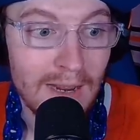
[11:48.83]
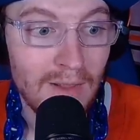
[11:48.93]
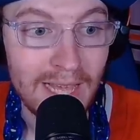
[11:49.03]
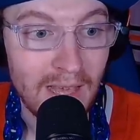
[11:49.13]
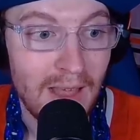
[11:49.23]

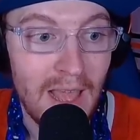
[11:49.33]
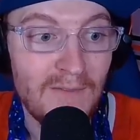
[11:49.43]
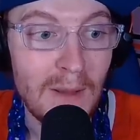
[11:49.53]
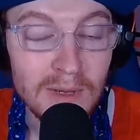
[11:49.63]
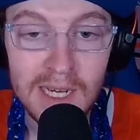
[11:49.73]
Like, if
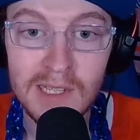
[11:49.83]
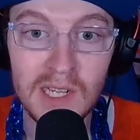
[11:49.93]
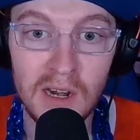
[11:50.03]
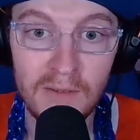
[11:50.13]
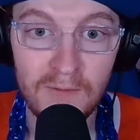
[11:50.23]
Edmonton is
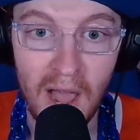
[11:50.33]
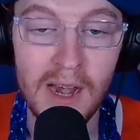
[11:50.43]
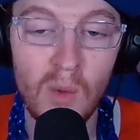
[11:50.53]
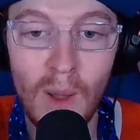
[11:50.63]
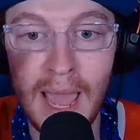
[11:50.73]
going to find
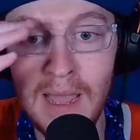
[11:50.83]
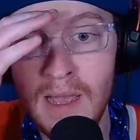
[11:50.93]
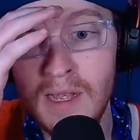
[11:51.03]
a way